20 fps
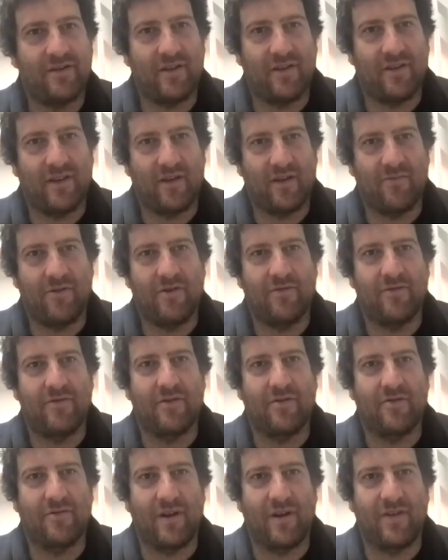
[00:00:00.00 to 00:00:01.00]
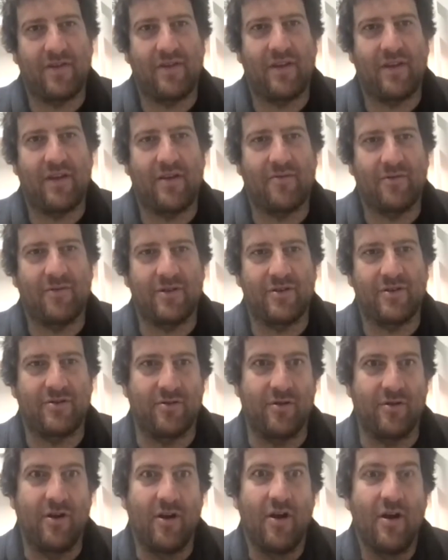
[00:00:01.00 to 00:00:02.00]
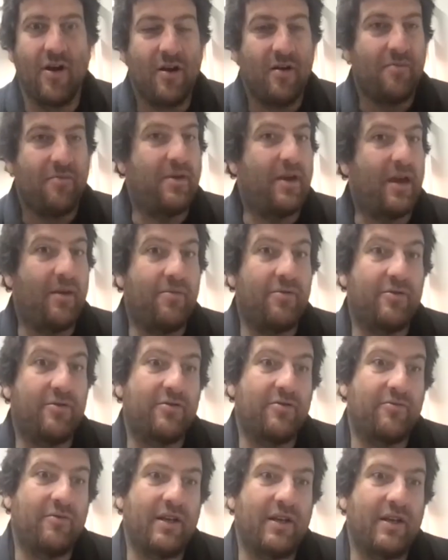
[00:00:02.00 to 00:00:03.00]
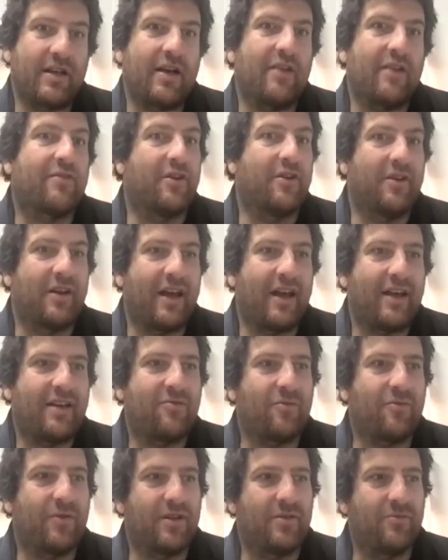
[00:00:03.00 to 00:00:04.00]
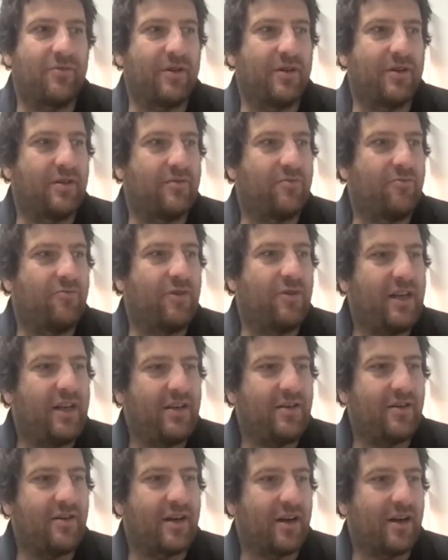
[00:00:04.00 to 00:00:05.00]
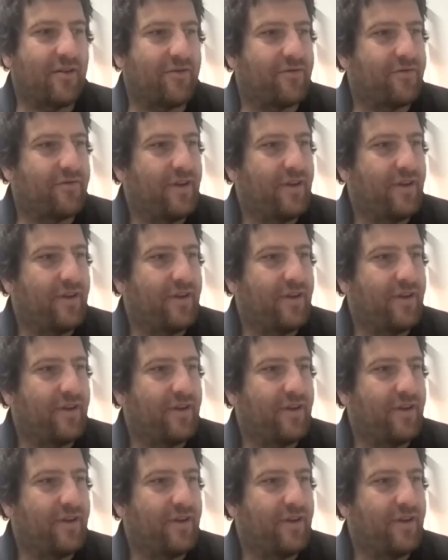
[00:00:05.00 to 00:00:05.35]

I think one of the great thing was to be able to really kind of connect with with really the kind of